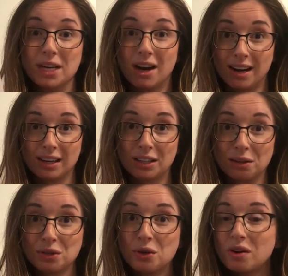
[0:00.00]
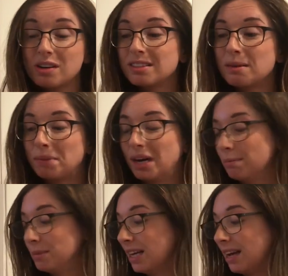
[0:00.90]
Behind Closed Doors by
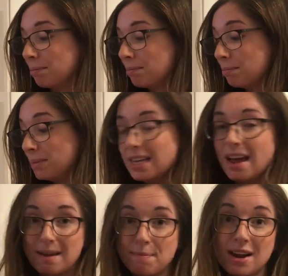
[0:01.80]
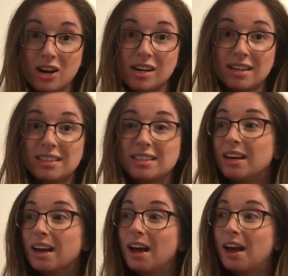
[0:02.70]
B.A. Paris.
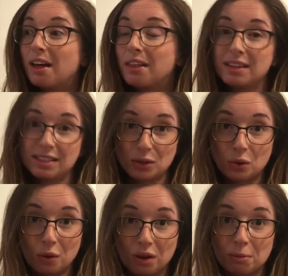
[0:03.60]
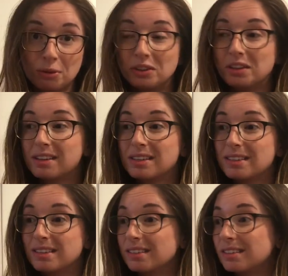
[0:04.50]
This is horrible.
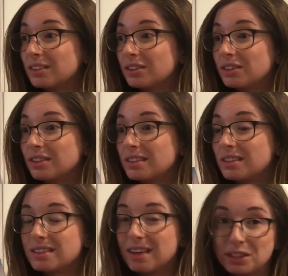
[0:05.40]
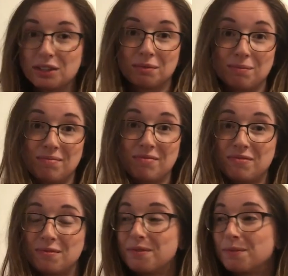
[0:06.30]
This is such a
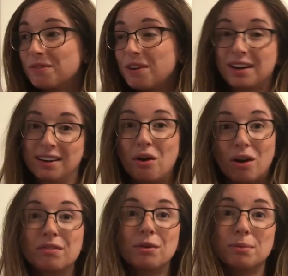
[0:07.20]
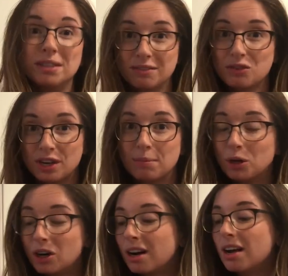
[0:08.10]
fucking awful piece of shit
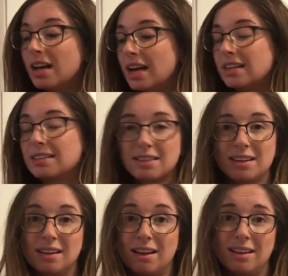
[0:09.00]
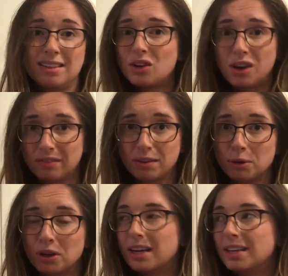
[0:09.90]
book. It's not even a
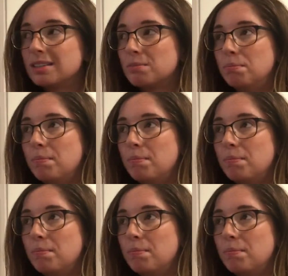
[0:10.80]
book. It's